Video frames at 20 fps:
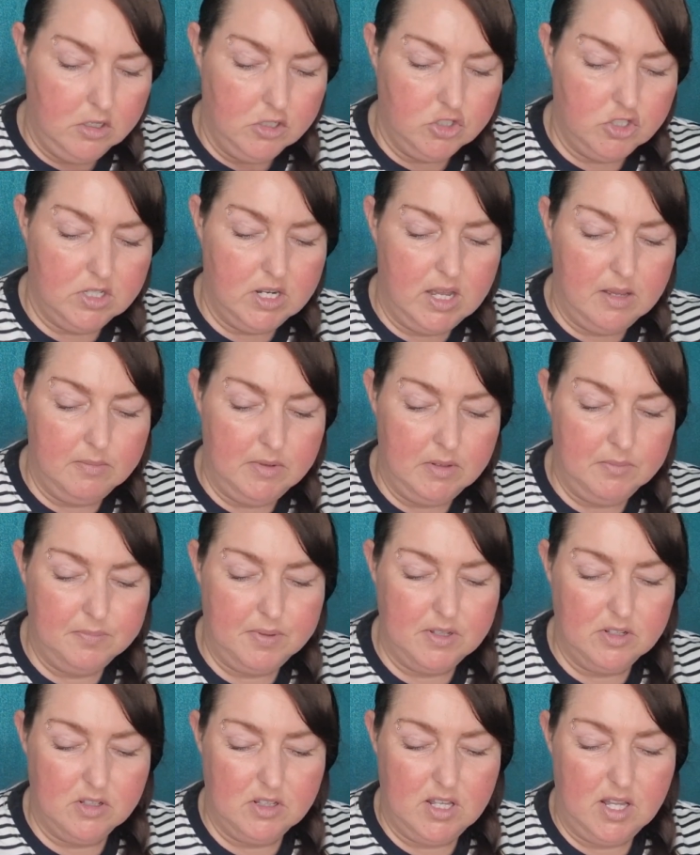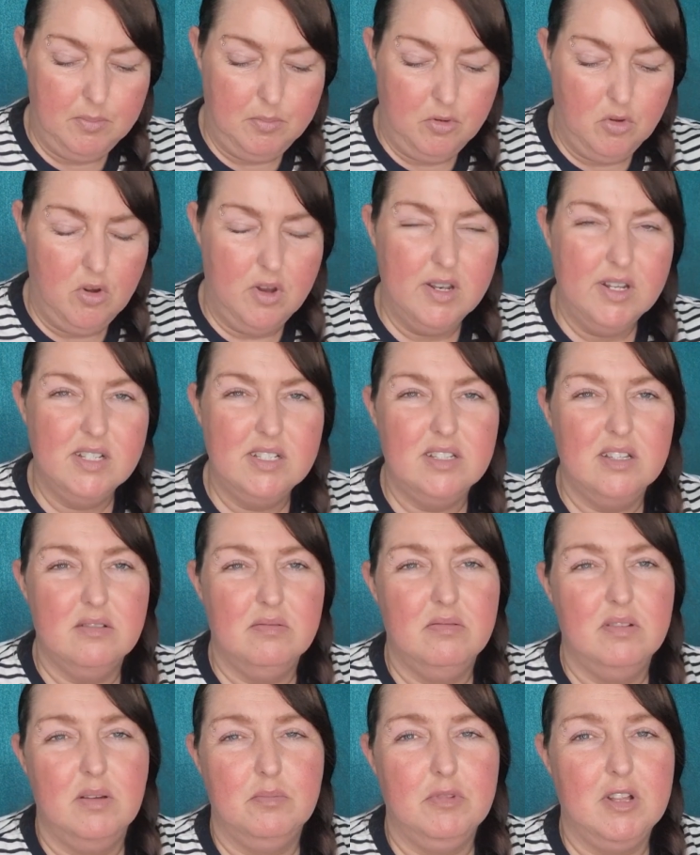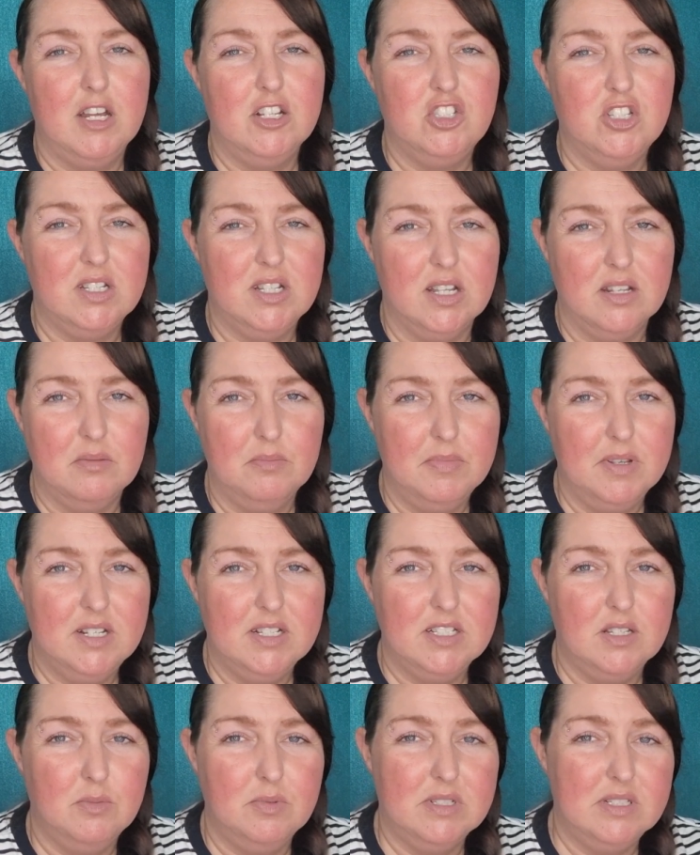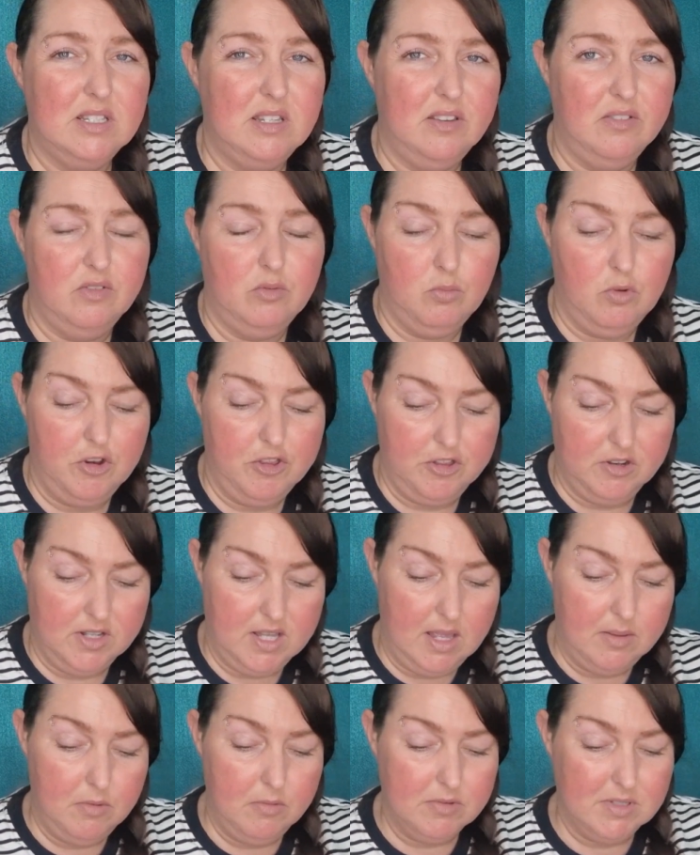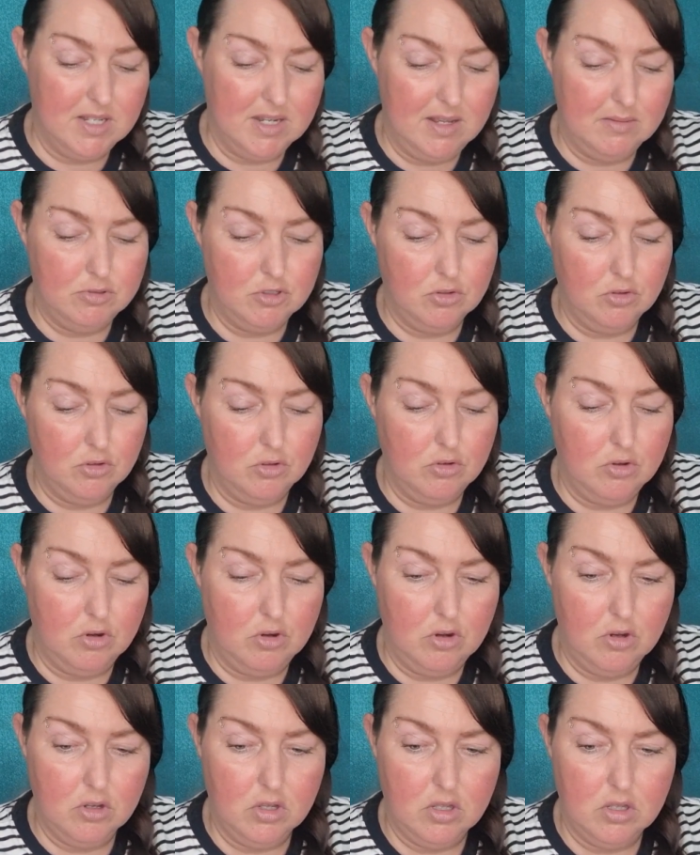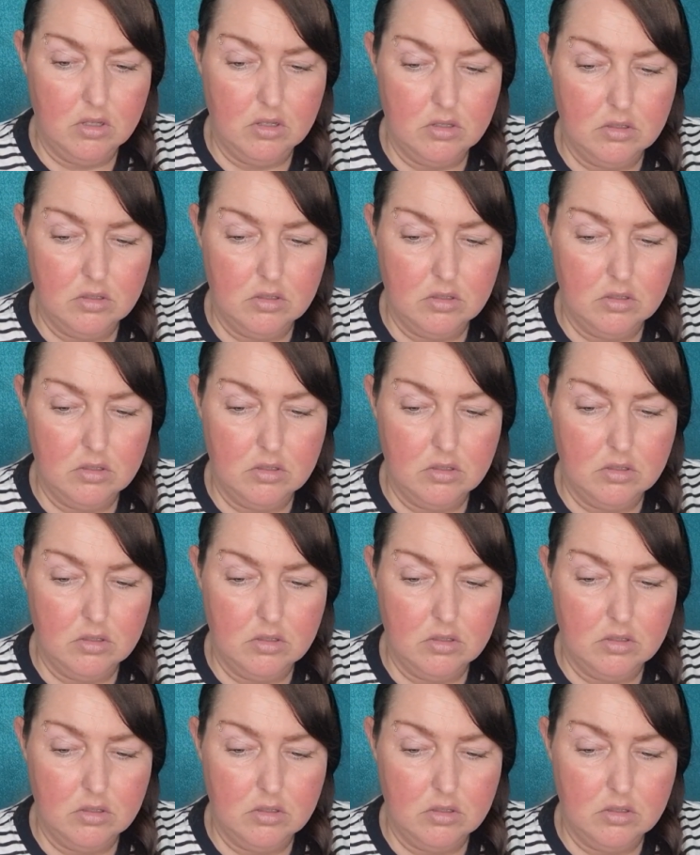Do you know what I mean? But to be honest, I'm glad she didn't, because he wasn't even worth her time. He was an absolute cock.